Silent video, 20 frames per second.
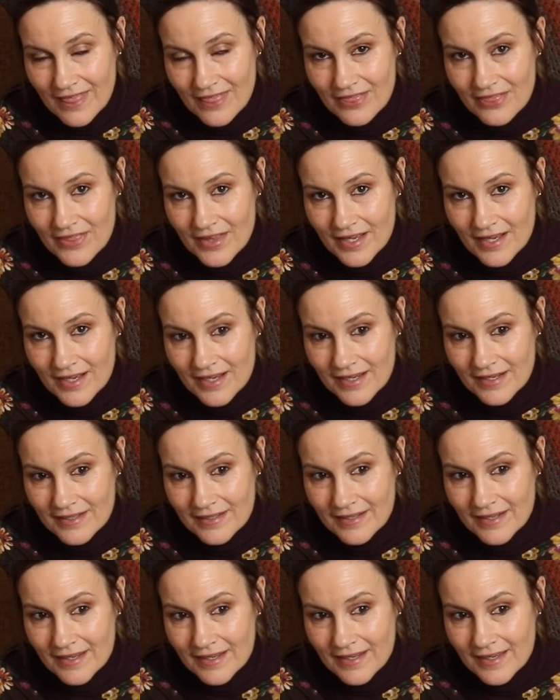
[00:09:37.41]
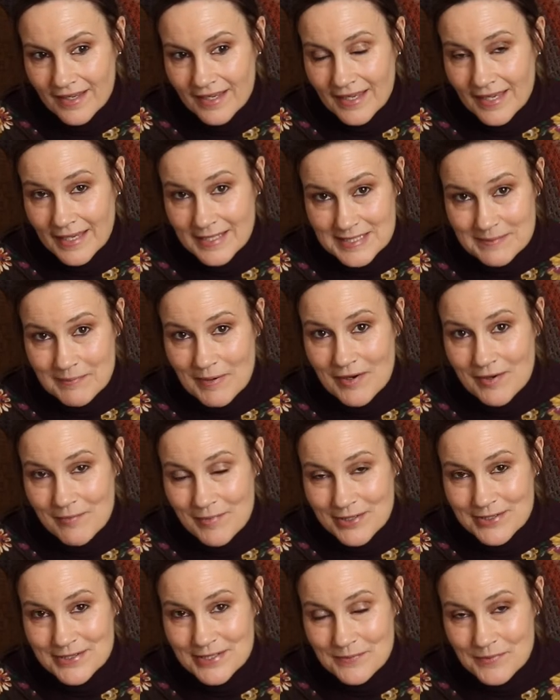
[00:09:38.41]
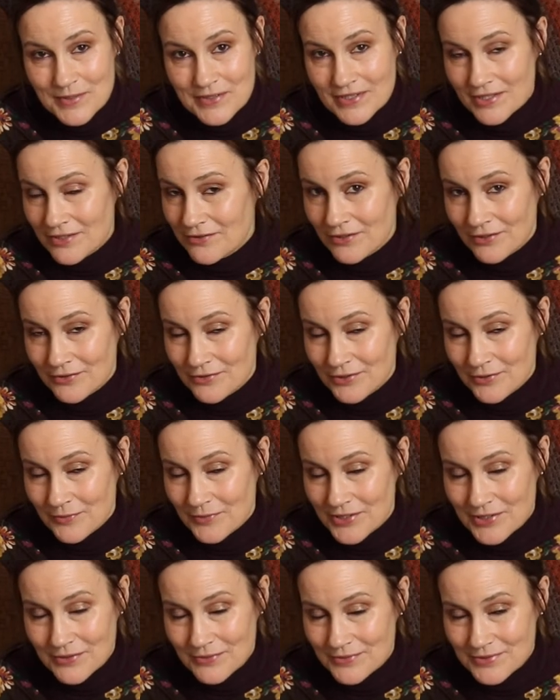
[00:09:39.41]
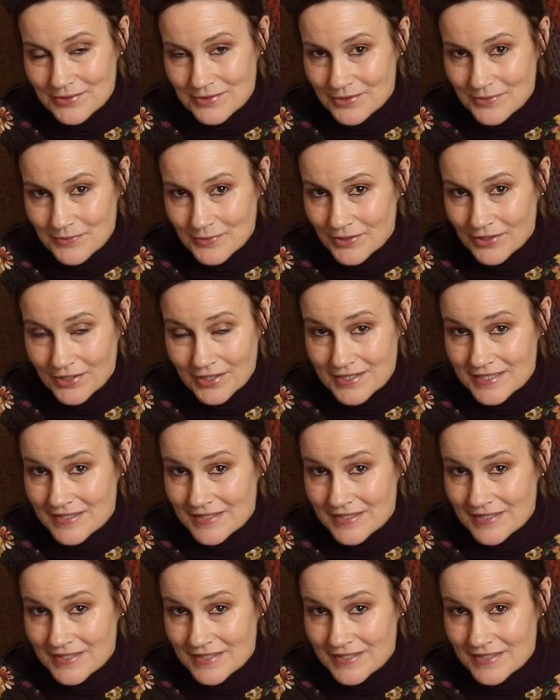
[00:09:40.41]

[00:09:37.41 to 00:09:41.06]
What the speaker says: than experimenting with it and not knowing whether it was going to work.